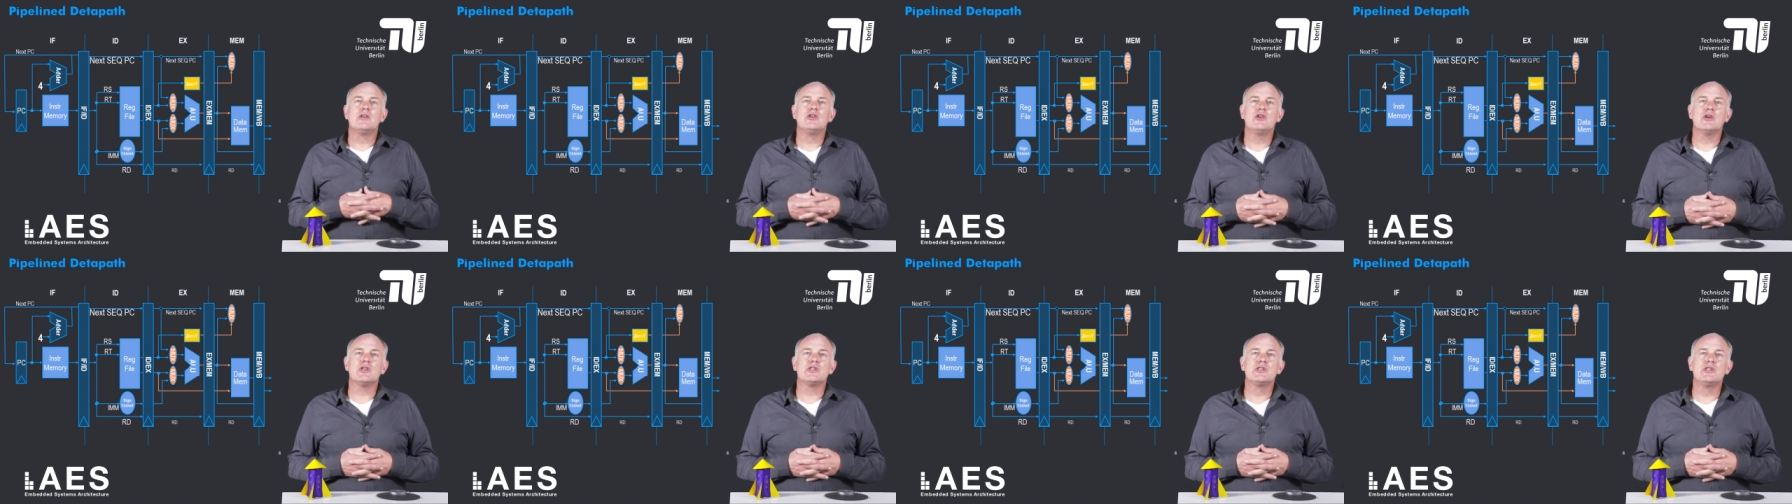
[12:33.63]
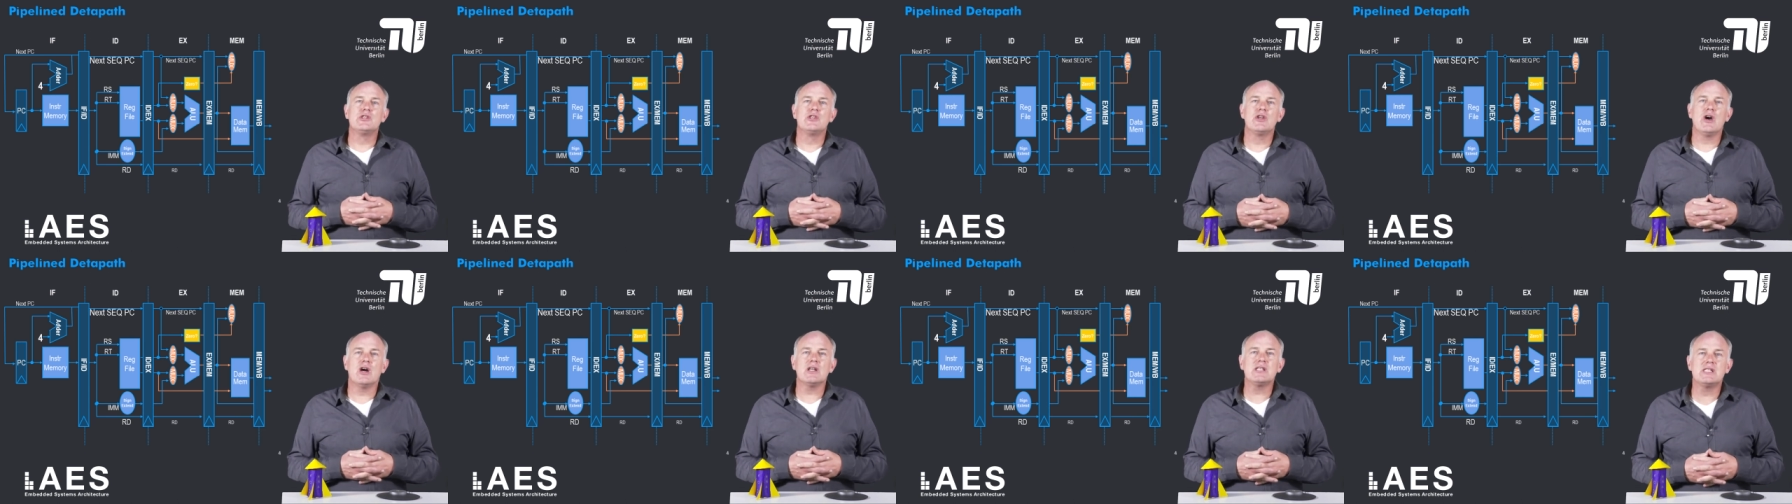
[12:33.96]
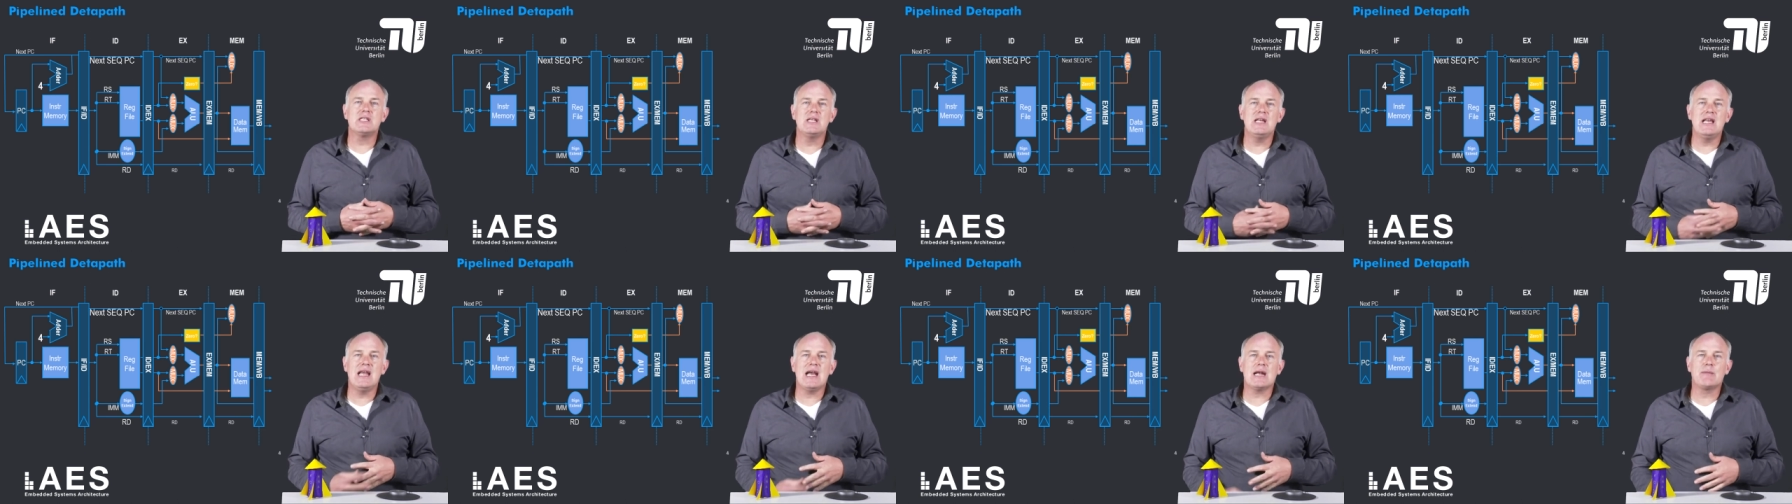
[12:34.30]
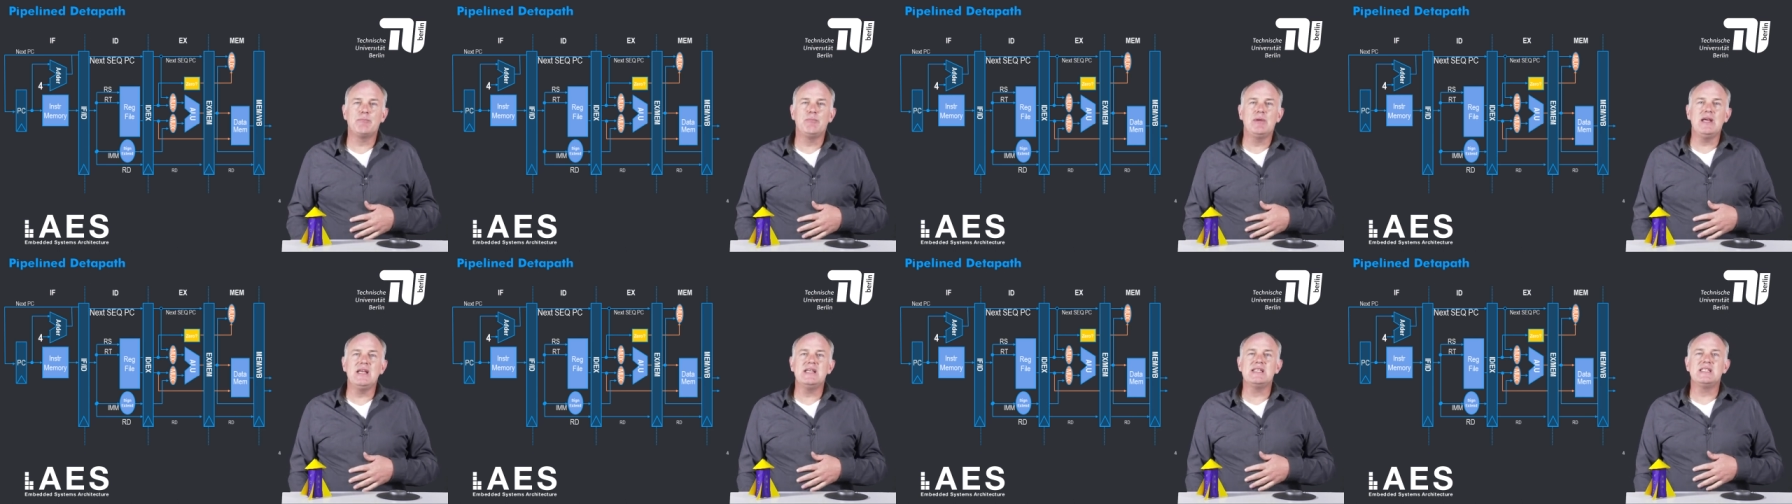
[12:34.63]
does not
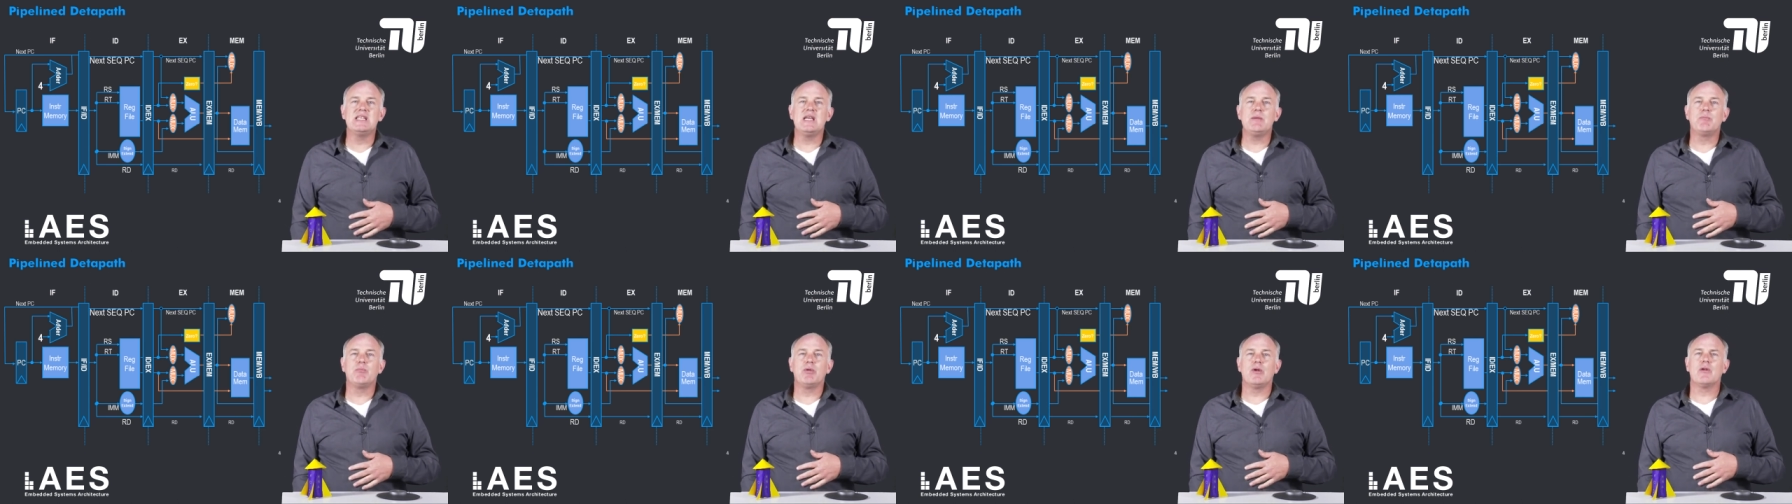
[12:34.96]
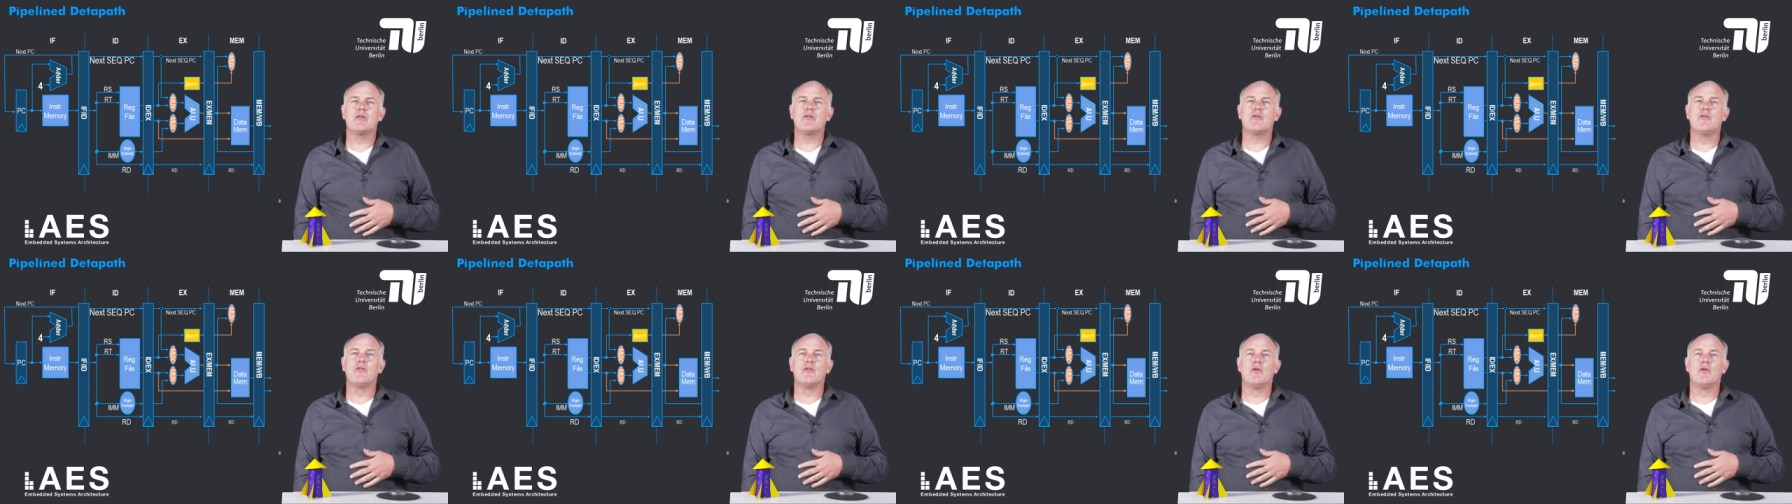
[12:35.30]
select PC plus